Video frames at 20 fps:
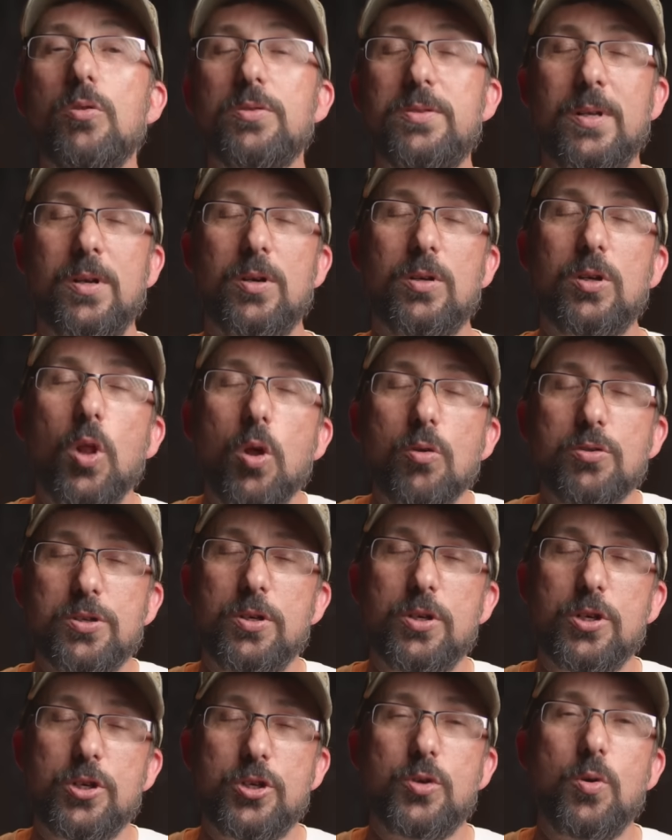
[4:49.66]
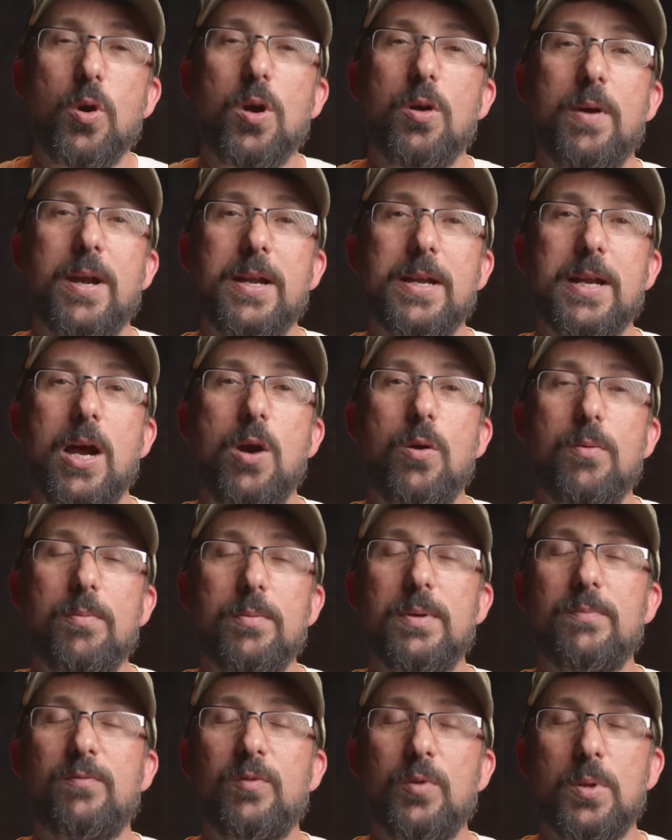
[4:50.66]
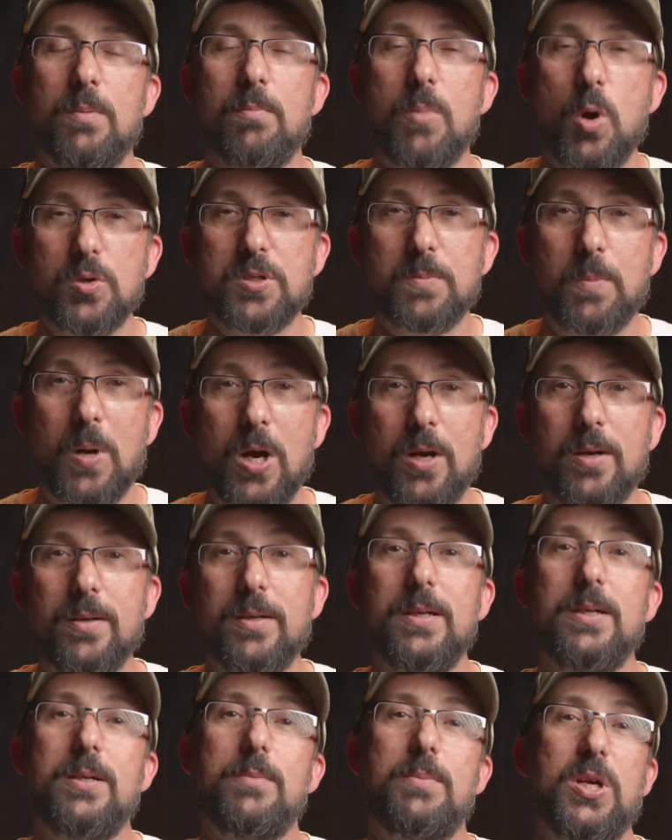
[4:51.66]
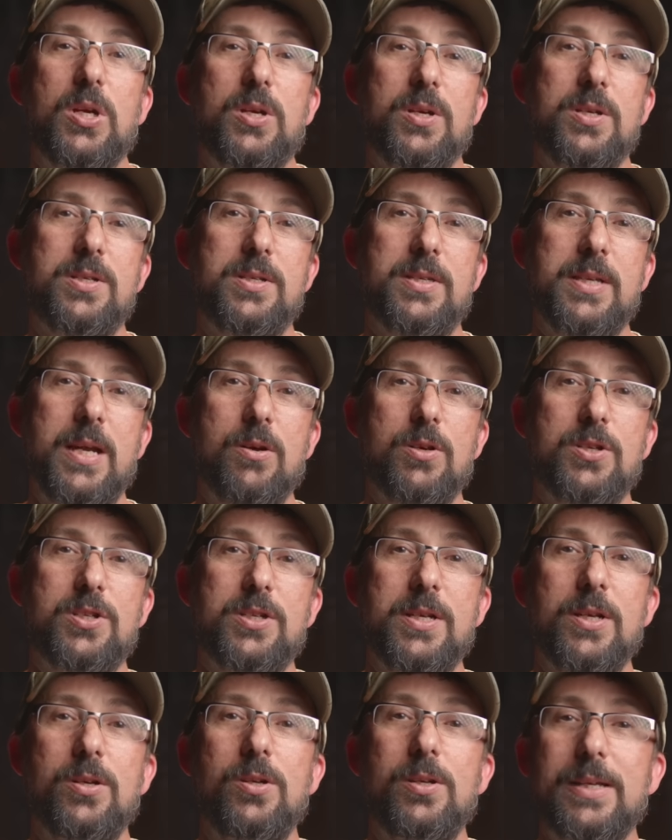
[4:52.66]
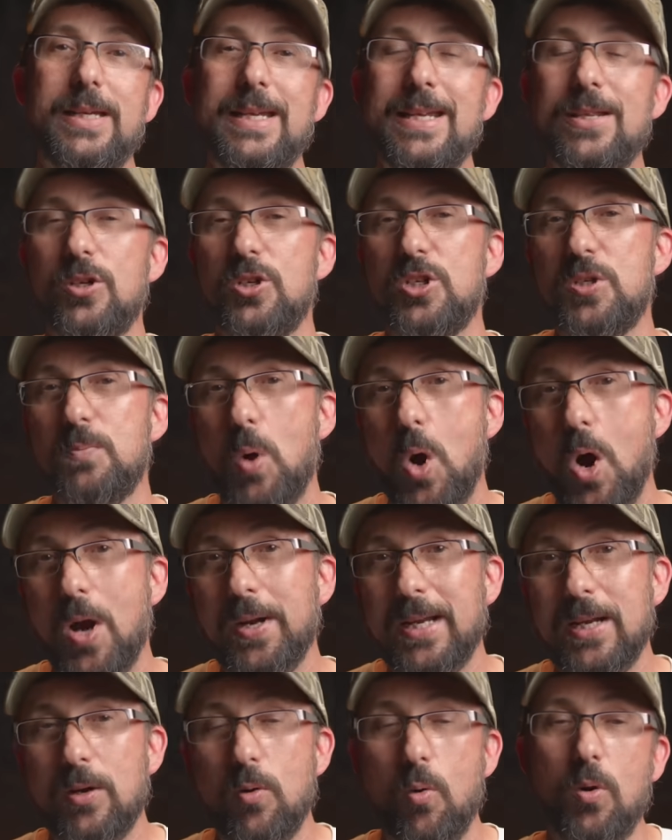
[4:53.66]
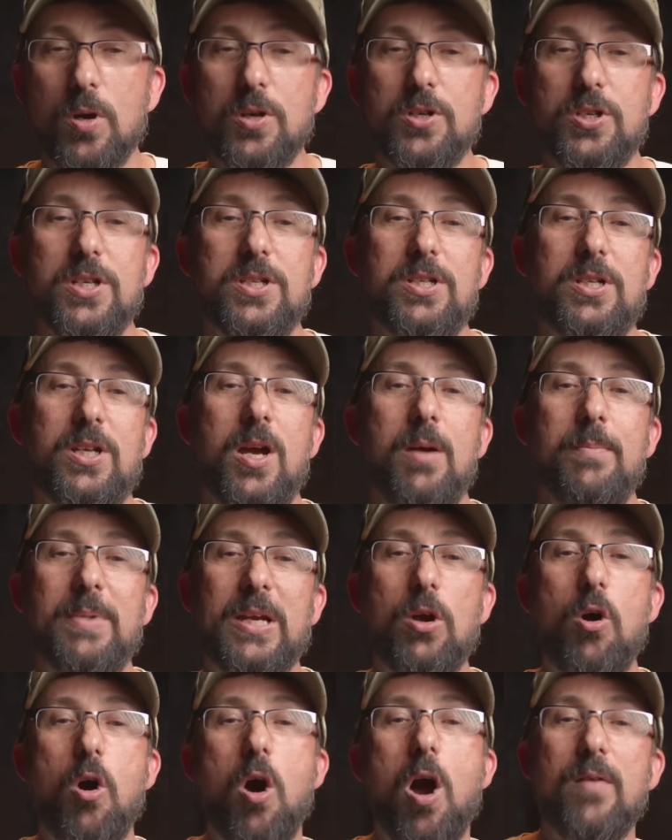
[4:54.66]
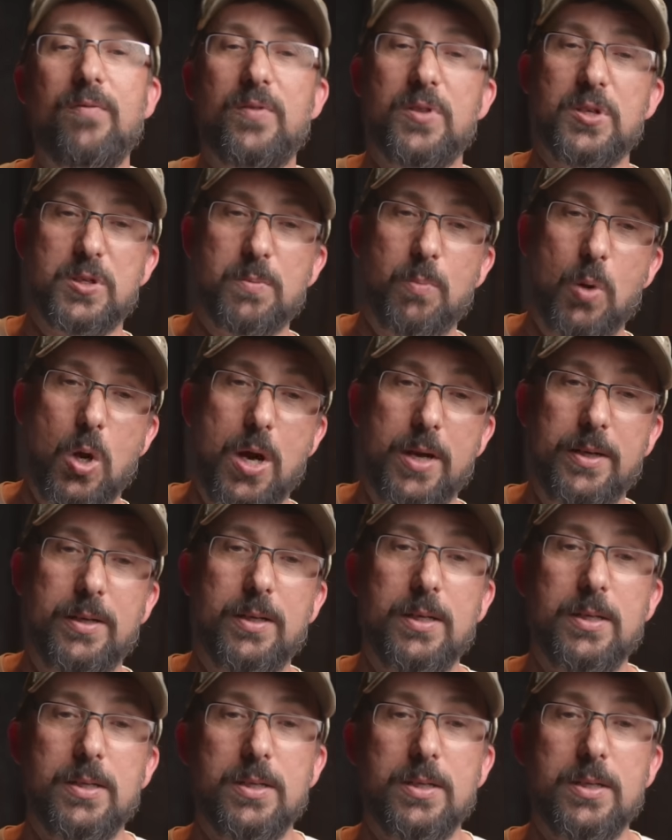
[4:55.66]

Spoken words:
they're closer to shore right now for the most part, because they're still either spawning or just coming off the spawn.